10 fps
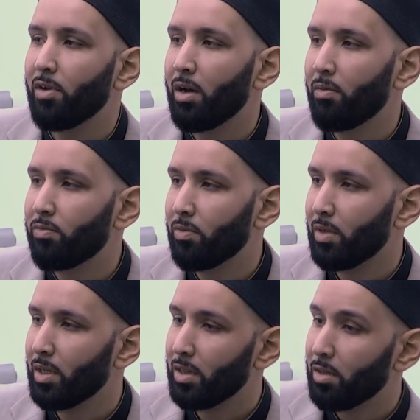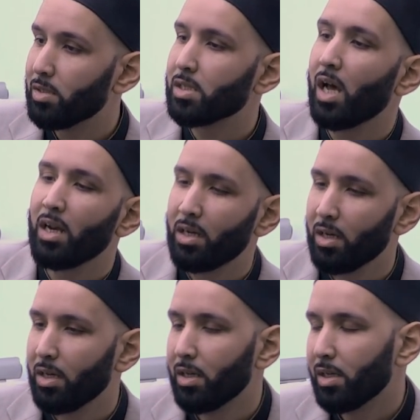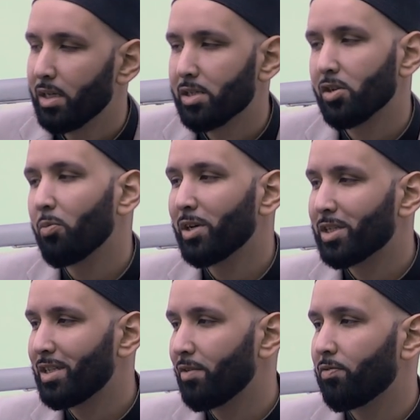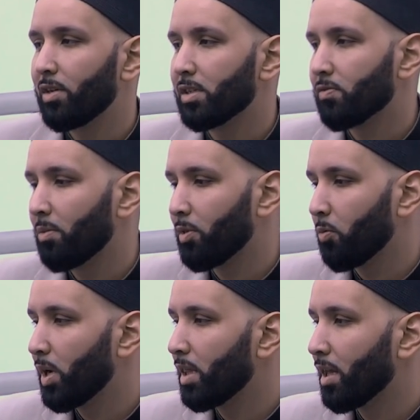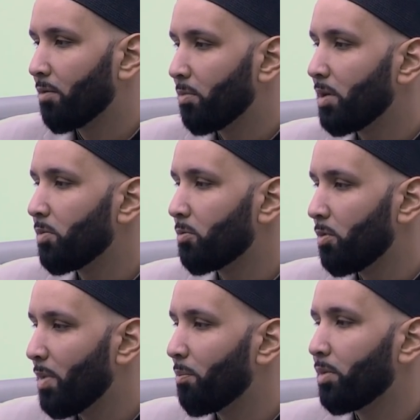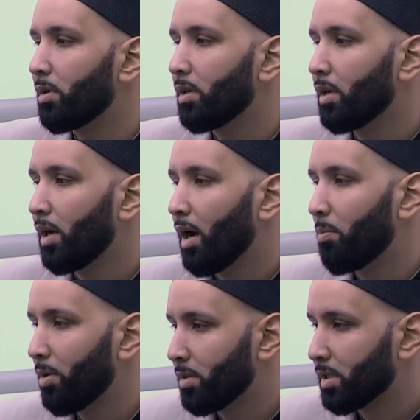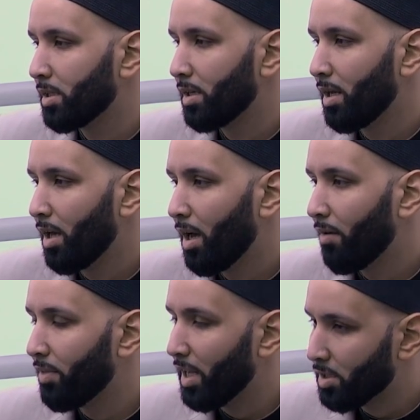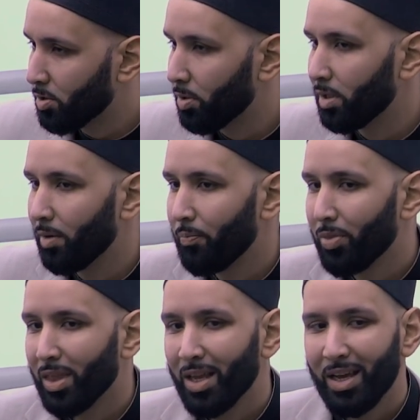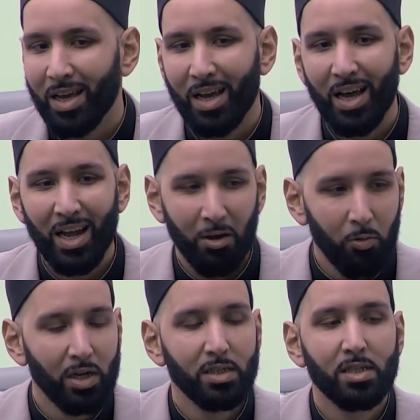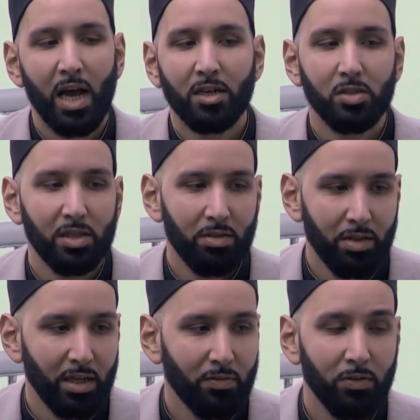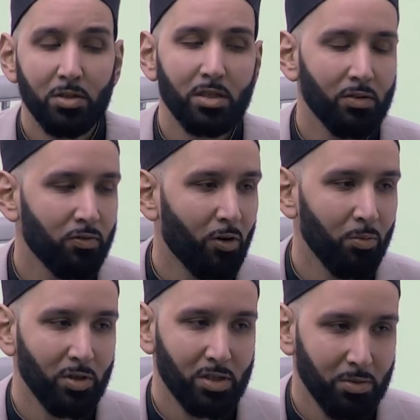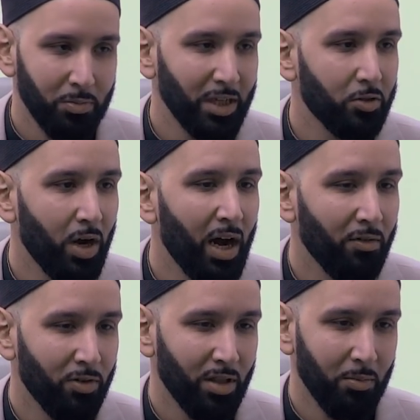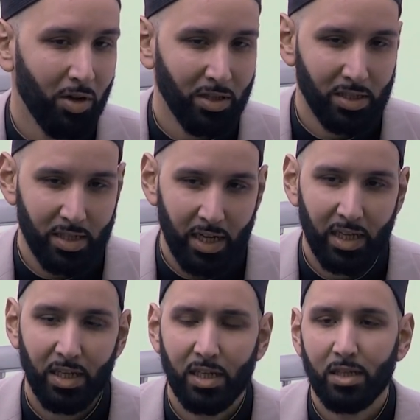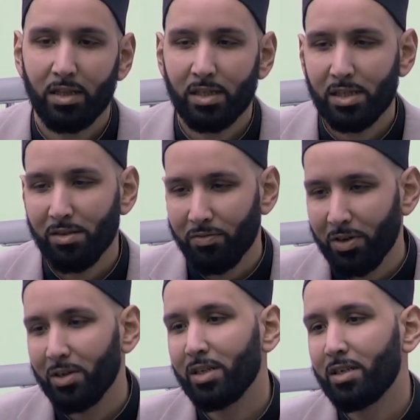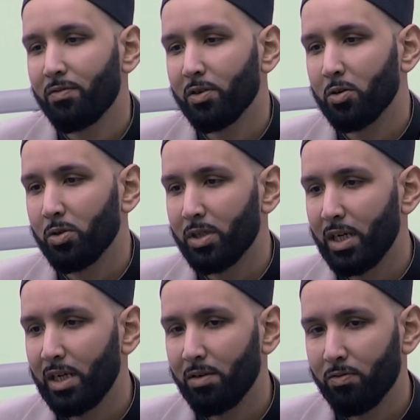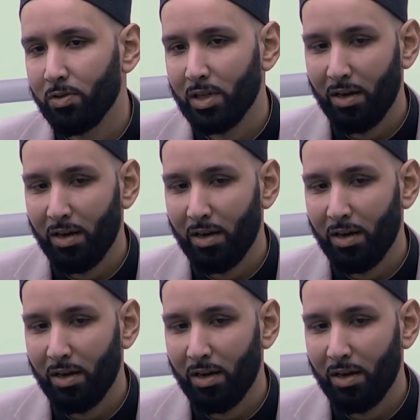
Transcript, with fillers: of their son is so much different from the way that we would remember a person of that sort. And I want us to actually think, first and foremost, to make dua for them on this day. This is a very difficult day for